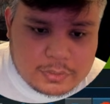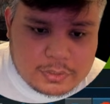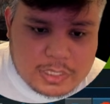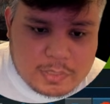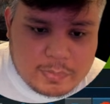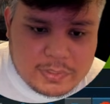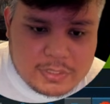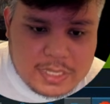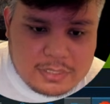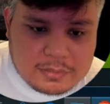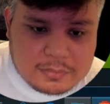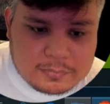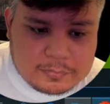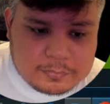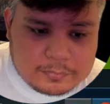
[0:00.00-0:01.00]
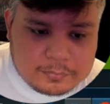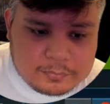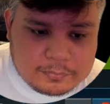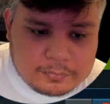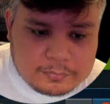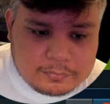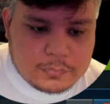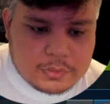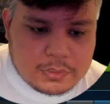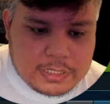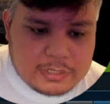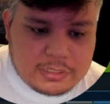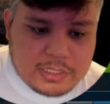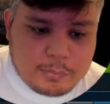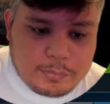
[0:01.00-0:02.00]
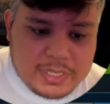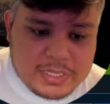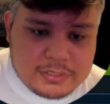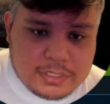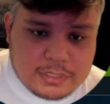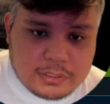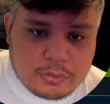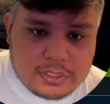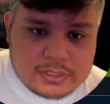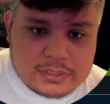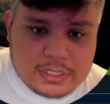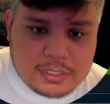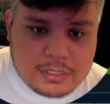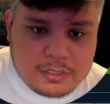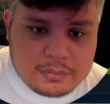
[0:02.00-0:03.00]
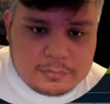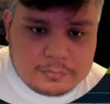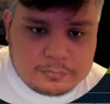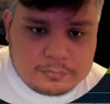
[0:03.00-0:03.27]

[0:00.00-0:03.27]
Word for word: copy that and then paste it on Accela.